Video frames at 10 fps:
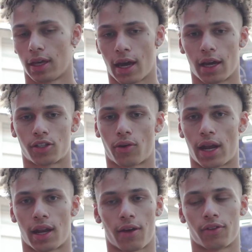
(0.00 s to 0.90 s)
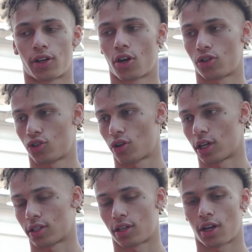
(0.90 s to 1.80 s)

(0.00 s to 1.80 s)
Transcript: Yeah, it's great having the coaches trust.